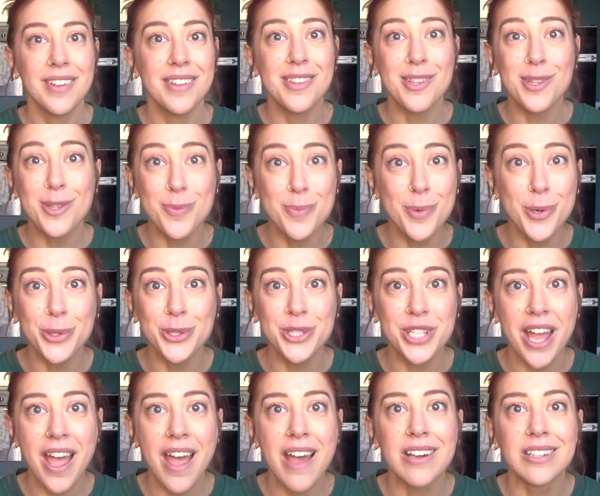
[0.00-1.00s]
As a small
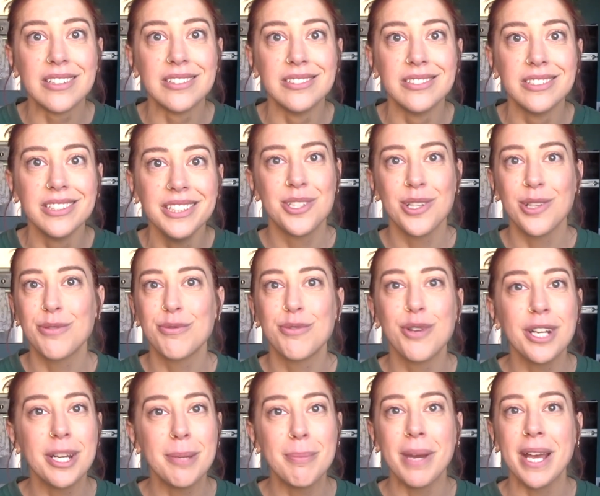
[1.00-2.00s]
child, just
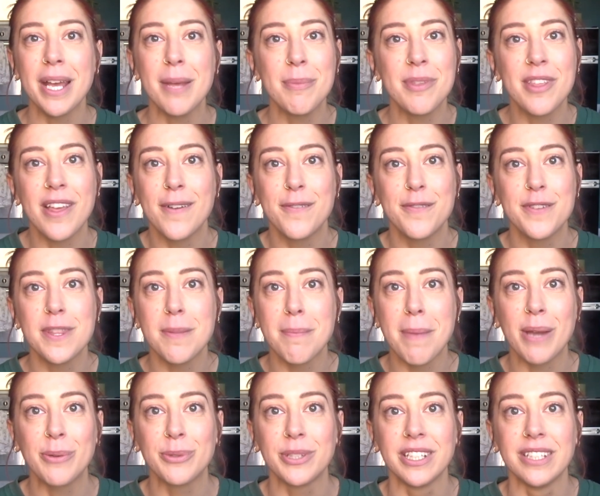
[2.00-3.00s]
running by himself in the
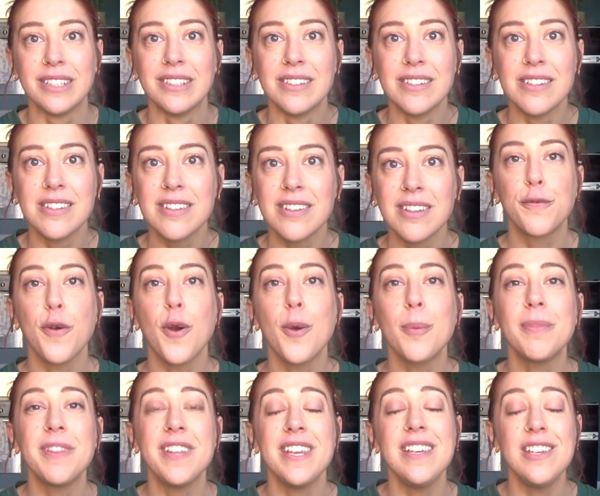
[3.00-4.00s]
mountains.
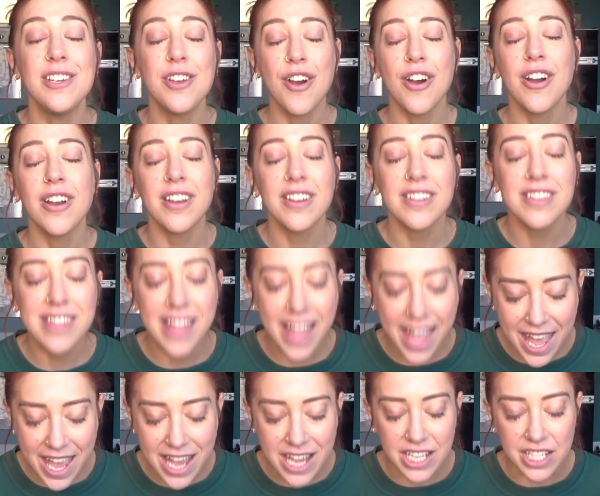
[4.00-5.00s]
From the
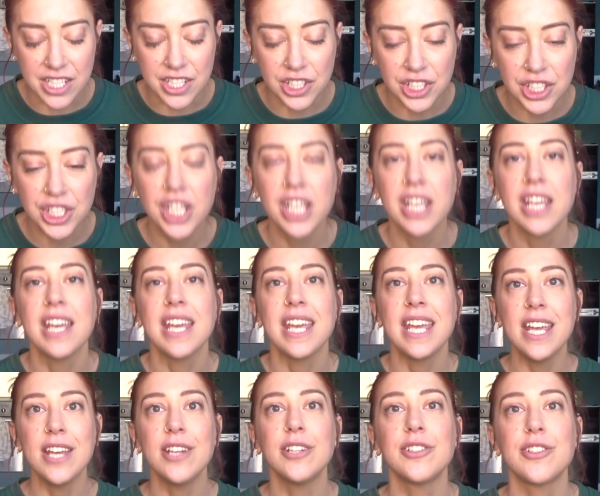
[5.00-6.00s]
youngest age,
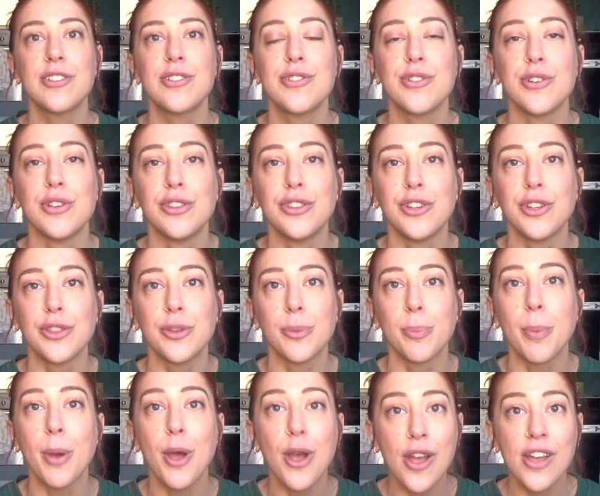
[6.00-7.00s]
he understood that
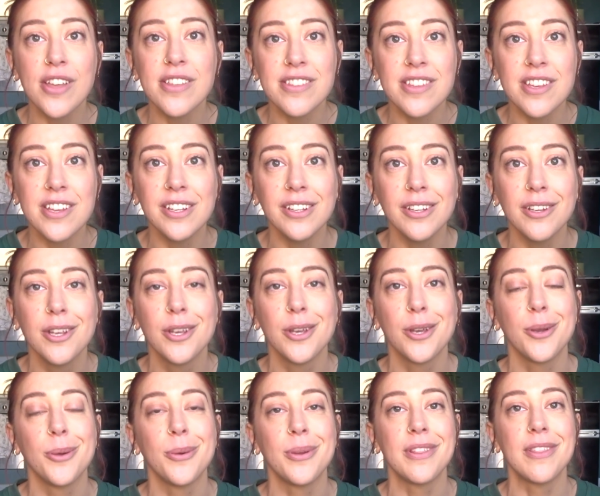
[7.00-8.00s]
the person
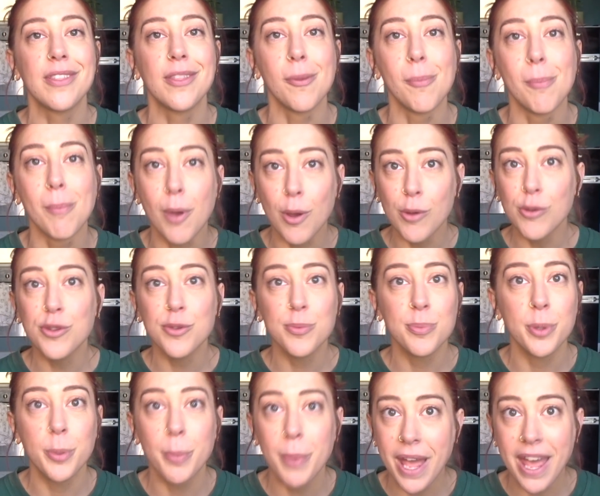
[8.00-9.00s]
who is the
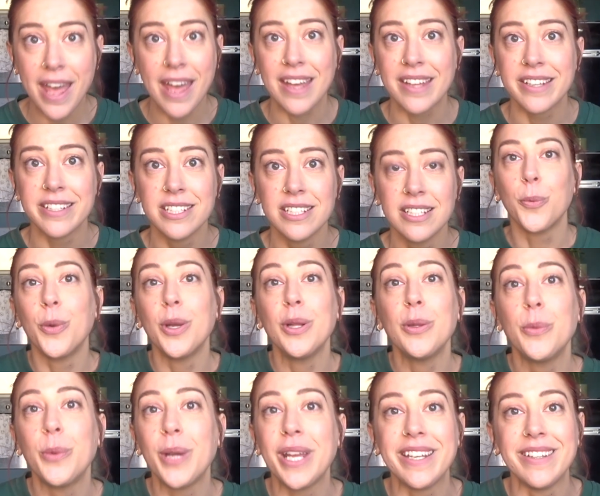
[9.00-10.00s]
most prepared
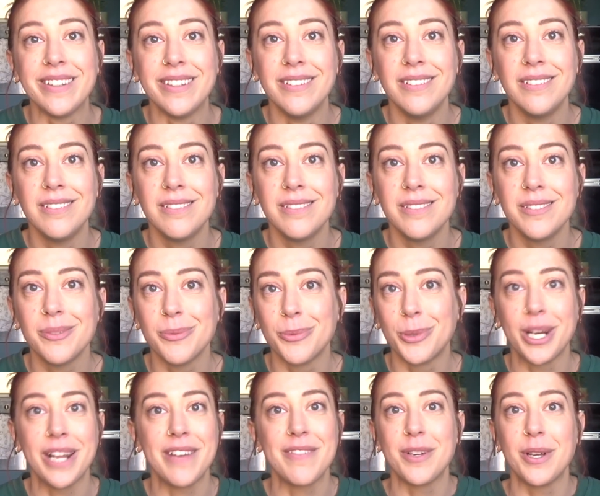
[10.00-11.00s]
will win,
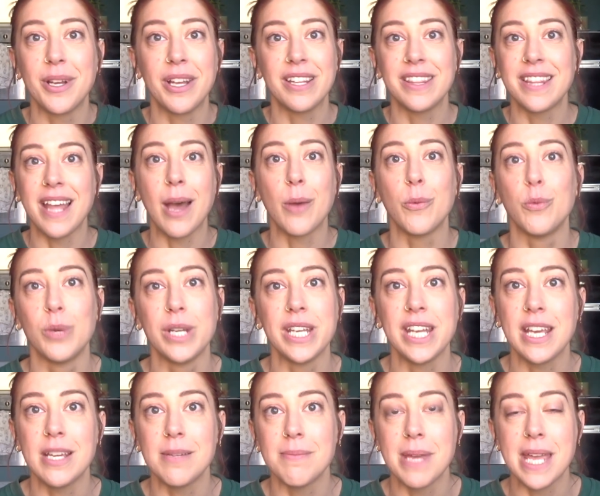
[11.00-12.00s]
whatever that
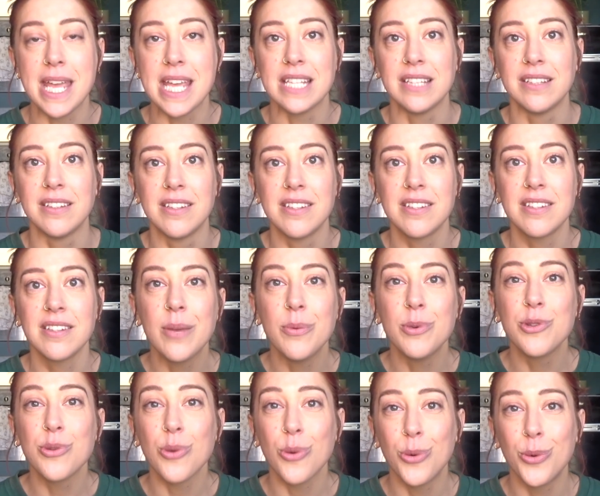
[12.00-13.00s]
winning means. He
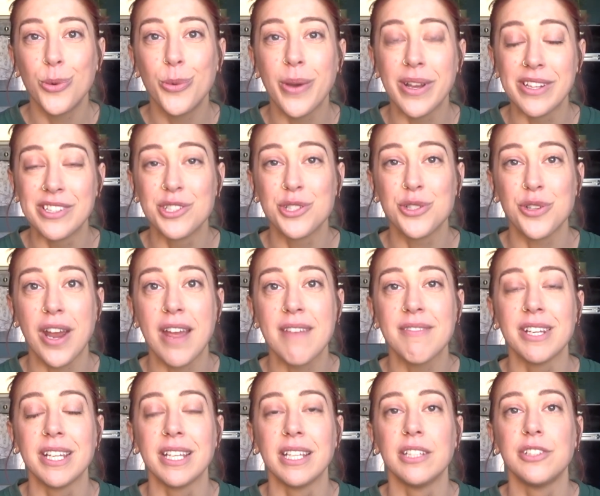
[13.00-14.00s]
was always
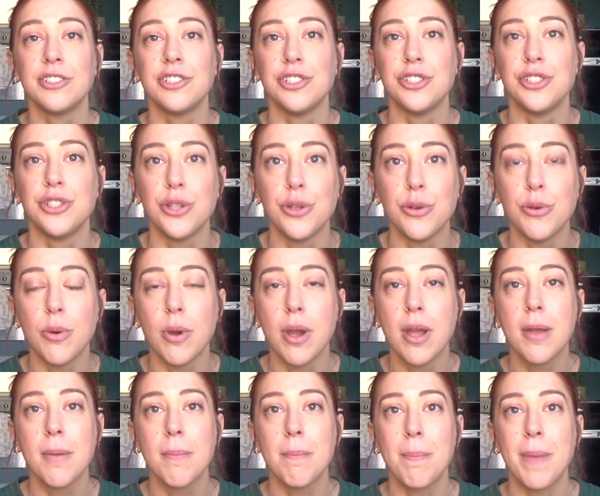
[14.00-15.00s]
striving to do
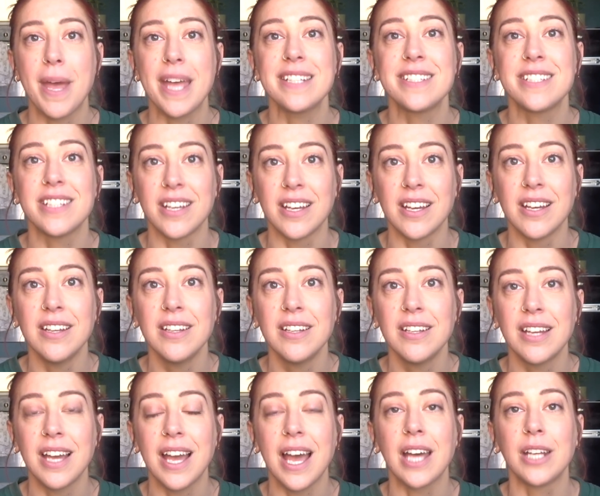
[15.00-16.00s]
better
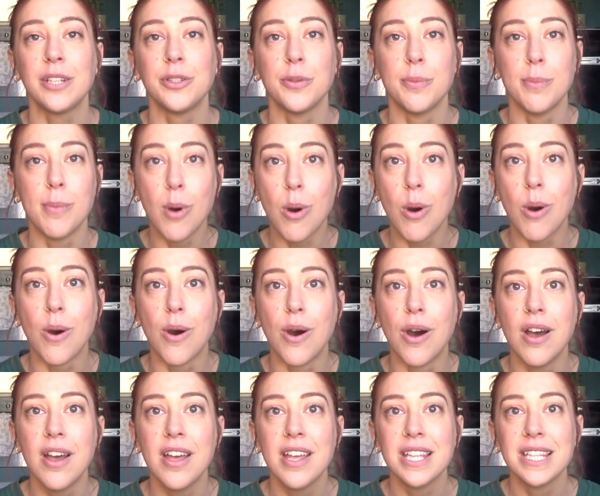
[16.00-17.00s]
and
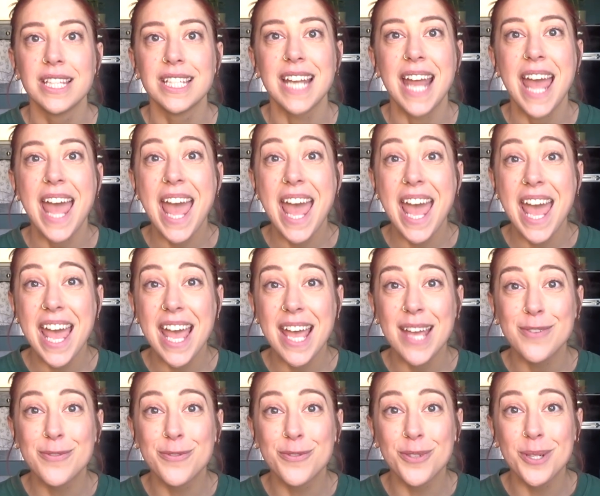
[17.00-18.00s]
more than
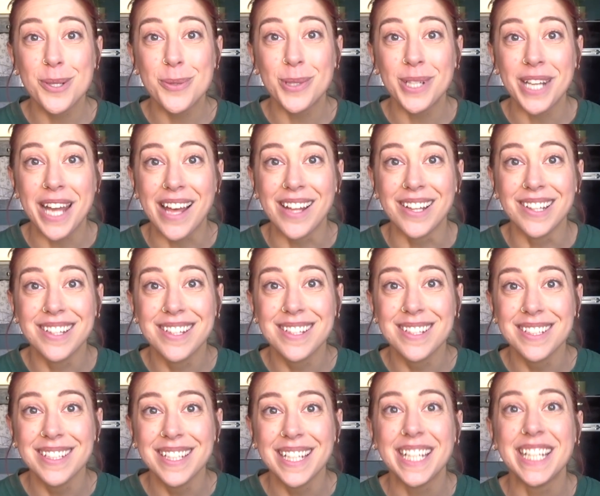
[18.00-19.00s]
everyone
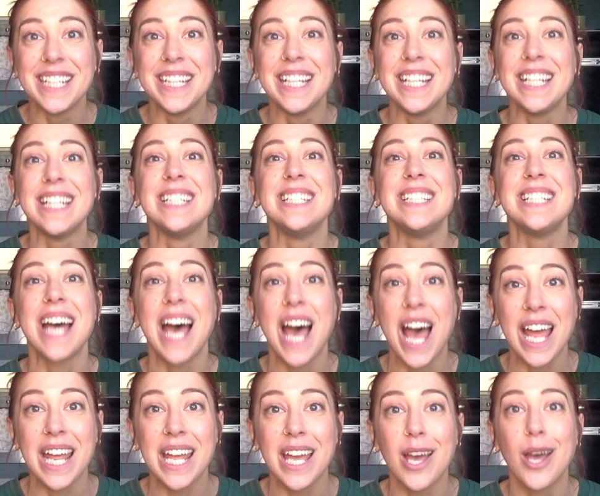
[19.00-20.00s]
else in the
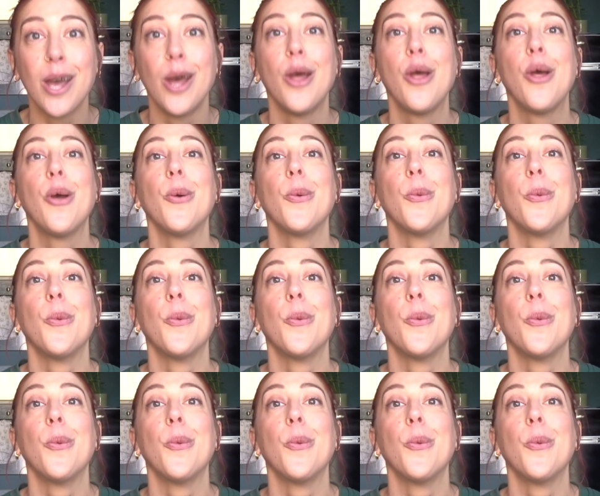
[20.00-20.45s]
entire